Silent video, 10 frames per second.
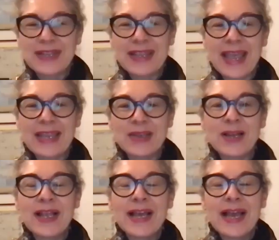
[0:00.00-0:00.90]
Thank you.
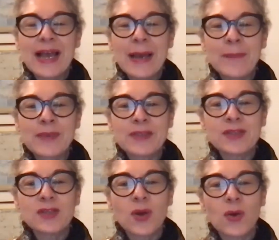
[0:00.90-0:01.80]

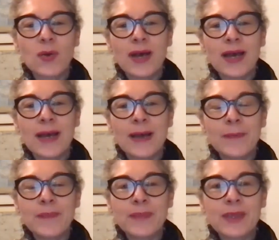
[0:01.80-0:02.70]
As
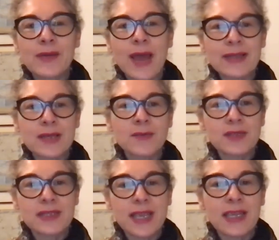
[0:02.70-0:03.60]
I
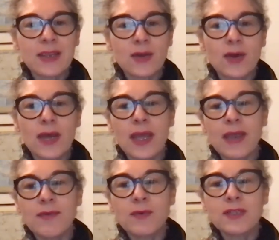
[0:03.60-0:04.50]
was saying, you know,
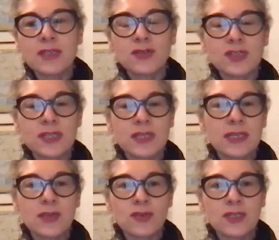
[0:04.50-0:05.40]
everyone is interested in
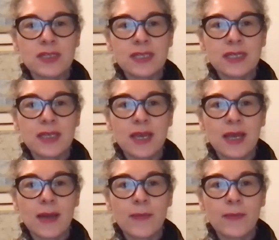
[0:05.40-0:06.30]
increasing
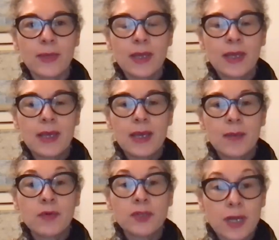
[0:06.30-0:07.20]

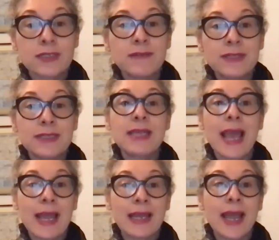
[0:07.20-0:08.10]
productivity
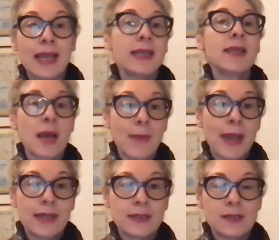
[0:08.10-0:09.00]
and income
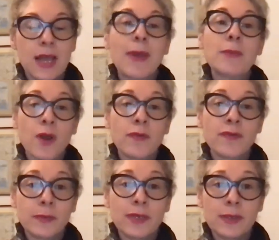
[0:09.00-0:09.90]
at this time, and
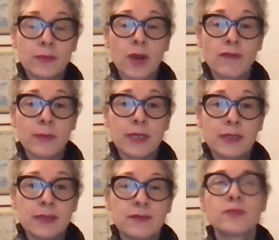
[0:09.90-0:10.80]

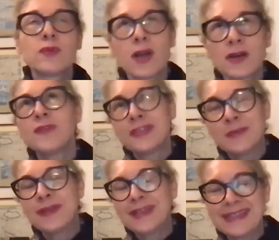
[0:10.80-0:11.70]

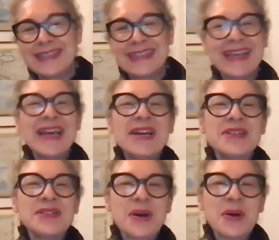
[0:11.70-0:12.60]
profitability.
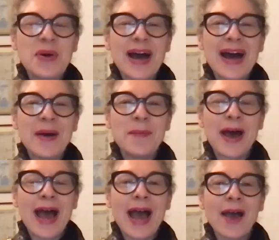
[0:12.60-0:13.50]
So
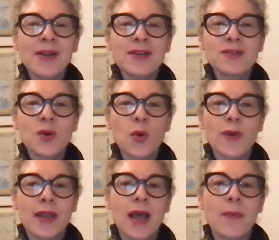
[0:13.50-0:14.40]
how does
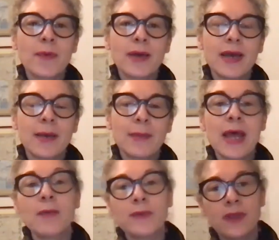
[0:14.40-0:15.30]
OpenUp
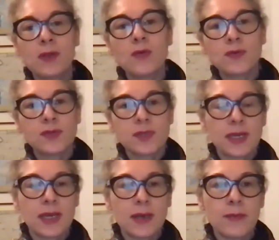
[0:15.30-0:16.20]
help with those
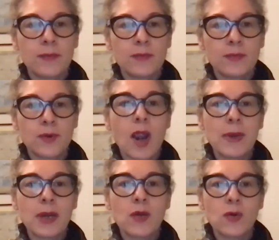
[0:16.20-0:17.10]

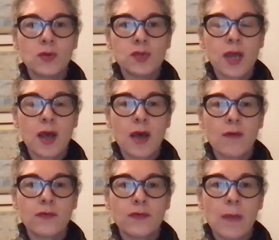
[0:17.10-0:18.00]
primary goals
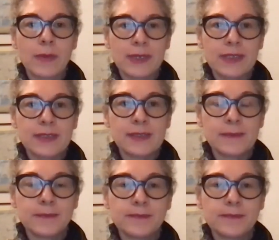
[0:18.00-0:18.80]
of companies?